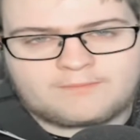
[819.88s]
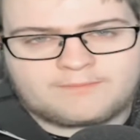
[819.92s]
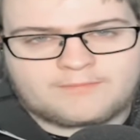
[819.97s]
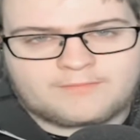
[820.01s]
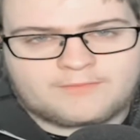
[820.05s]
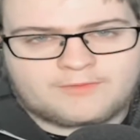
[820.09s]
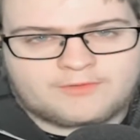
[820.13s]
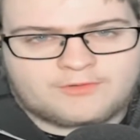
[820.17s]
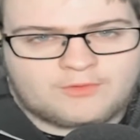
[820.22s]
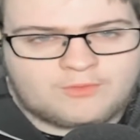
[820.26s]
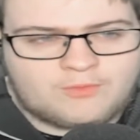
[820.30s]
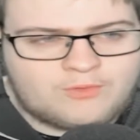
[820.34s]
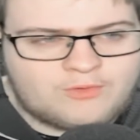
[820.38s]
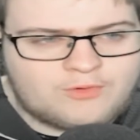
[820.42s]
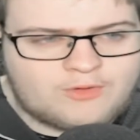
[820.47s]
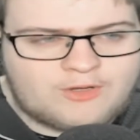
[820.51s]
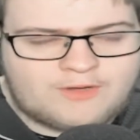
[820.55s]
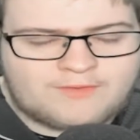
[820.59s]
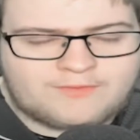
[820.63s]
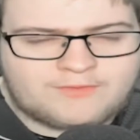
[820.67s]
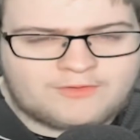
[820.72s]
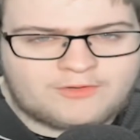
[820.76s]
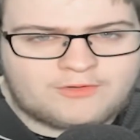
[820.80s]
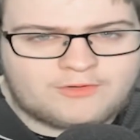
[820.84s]
So all you
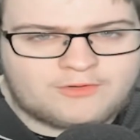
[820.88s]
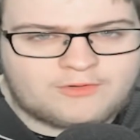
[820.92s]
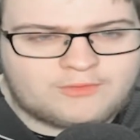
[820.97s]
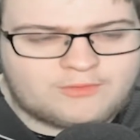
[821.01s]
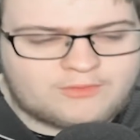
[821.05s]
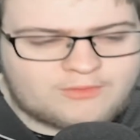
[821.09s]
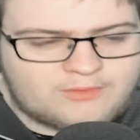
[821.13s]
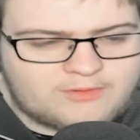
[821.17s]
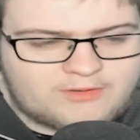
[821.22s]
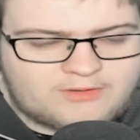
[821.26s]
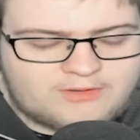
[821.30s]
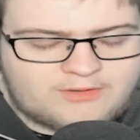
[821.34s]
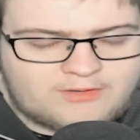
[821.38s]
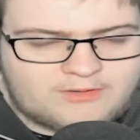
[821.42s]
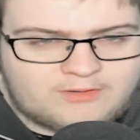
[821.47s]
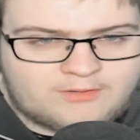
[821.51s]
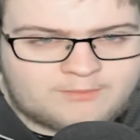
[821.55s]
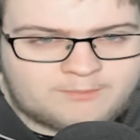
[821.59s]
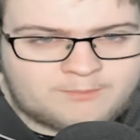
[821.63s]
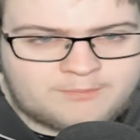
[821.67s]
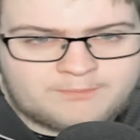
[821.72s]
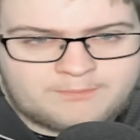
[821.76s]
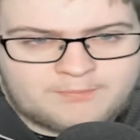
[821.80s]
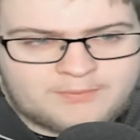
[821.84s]
have to do
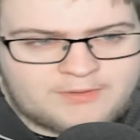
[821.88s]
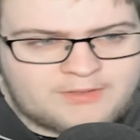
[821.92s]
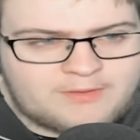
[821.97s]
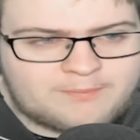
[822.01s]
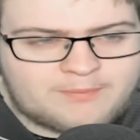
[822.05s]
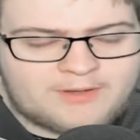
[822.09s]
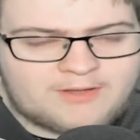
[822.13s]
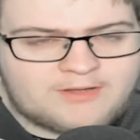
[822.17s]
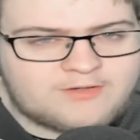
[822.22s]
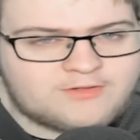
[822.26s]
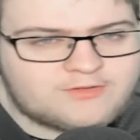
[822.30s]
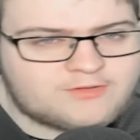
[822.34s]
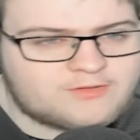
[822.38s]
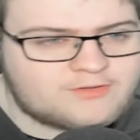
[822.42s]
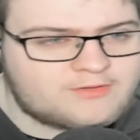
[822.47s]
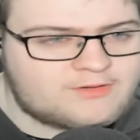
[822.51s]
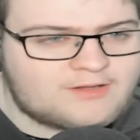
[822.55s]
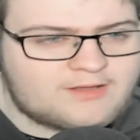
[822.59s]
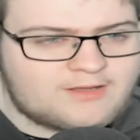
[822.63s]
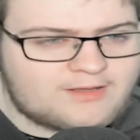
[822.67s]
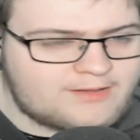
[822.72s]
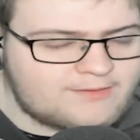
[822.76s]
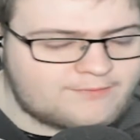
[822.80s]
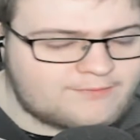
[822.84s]
is be
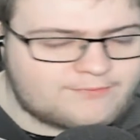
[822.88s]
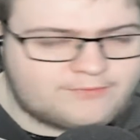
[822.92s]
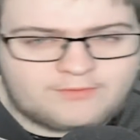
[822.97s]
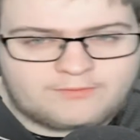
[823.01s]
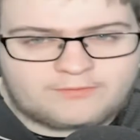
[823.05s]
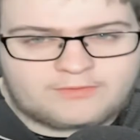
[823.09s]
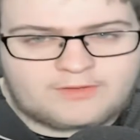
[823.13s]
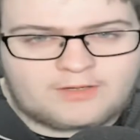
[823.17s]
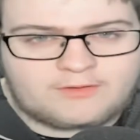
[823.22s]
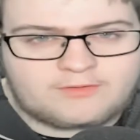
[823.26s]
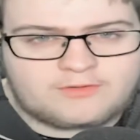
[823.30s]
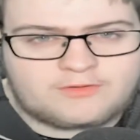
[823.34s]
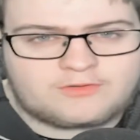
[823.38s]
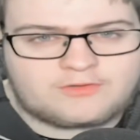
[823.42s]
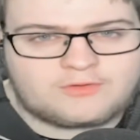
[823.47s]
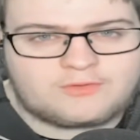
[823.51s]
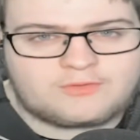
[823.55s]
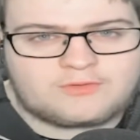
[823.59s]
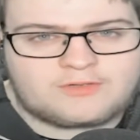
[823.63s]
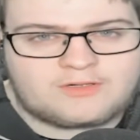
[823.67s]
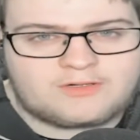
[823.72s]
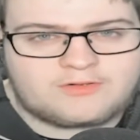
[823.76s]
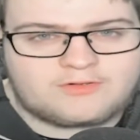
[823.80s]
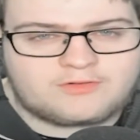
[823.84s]
patient. If you've done your
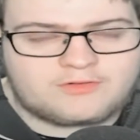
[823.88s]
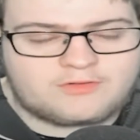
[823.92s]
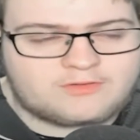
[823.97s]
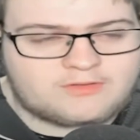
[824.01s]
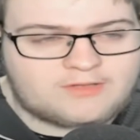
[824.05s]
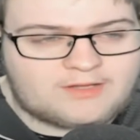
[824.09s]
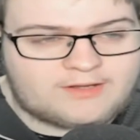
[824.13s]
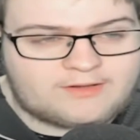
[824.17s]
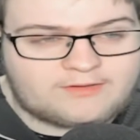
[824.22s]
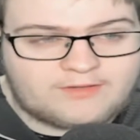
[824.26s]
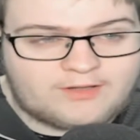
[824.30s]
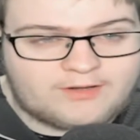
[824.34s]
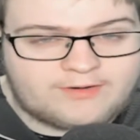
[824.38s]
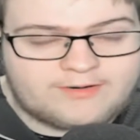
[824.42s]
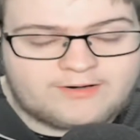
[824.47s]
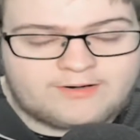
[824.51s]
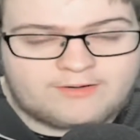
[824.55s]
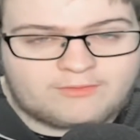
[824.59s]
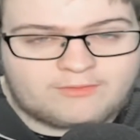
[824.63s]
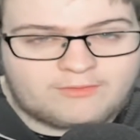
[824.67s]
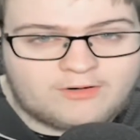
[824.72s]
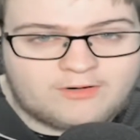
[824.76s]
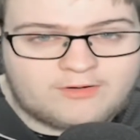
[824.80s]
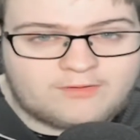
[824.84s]
due diligence and done it
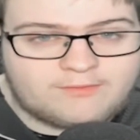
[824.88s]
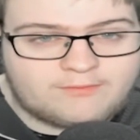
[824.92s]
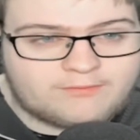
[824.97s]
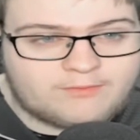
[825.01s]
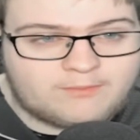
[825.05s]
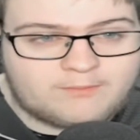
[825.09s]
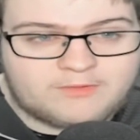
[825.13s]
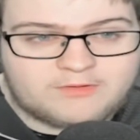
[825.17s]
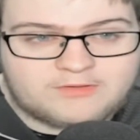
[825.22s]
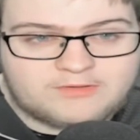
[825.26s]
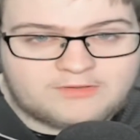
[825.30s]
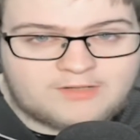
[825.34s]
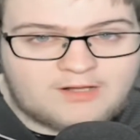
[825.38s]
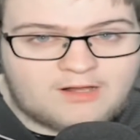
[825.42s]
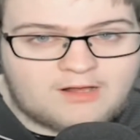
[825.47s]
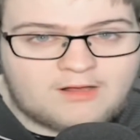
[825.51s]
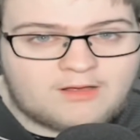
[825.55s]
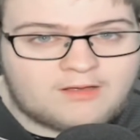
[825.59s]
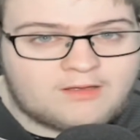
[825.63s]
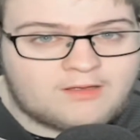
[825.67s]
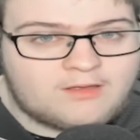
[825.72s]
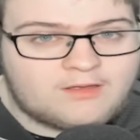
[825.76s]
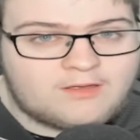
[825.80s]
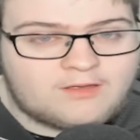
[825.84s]
right from the
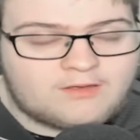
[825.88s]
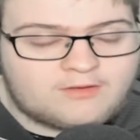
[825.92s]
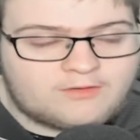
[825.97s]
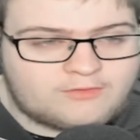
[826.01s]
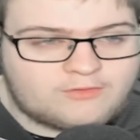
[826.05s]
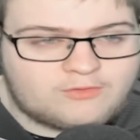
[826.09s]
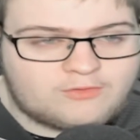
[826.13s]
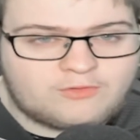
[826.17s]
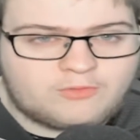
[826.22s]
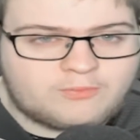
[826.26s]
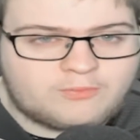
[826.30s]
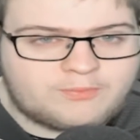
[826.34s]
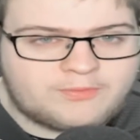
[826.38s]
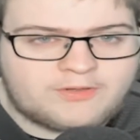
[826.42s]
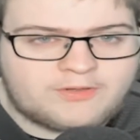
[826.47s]
start, you'll be